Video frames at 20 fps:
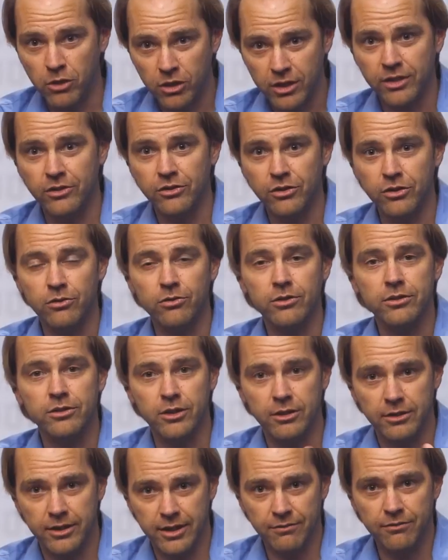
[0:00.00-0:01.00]
booking you
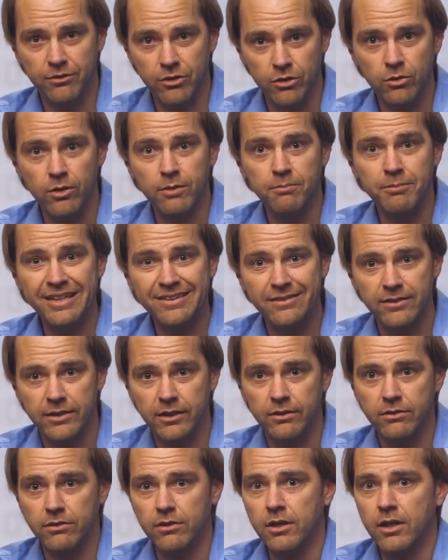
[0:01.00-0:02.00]
to give you
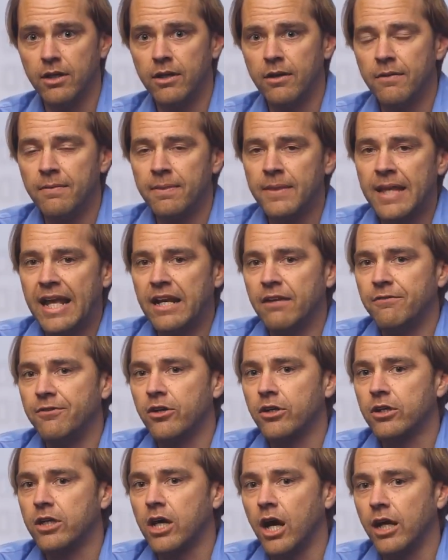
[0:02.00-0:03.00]
business. And if
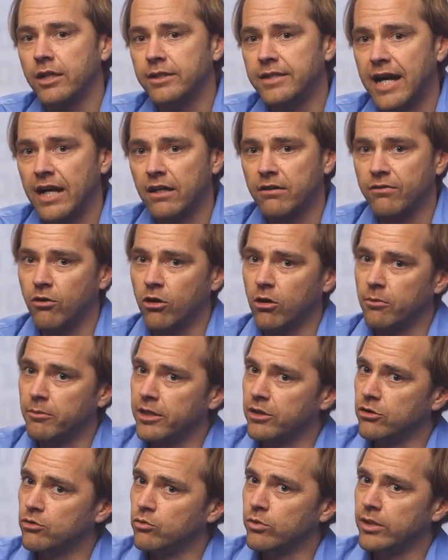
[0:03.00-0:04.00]
your contact
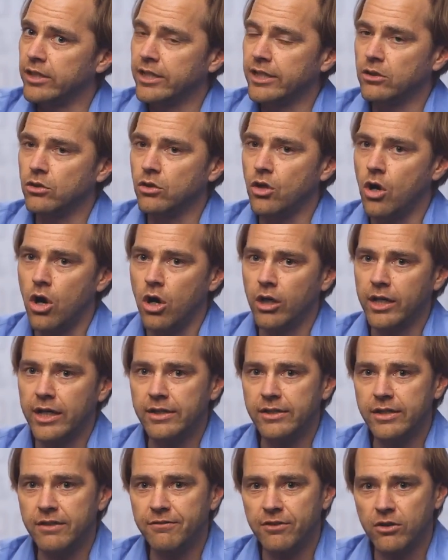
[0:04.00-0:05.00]
form is really long
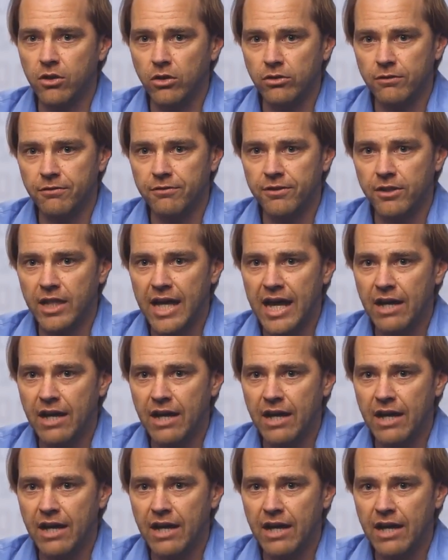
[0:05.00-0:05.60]
and difficult to fill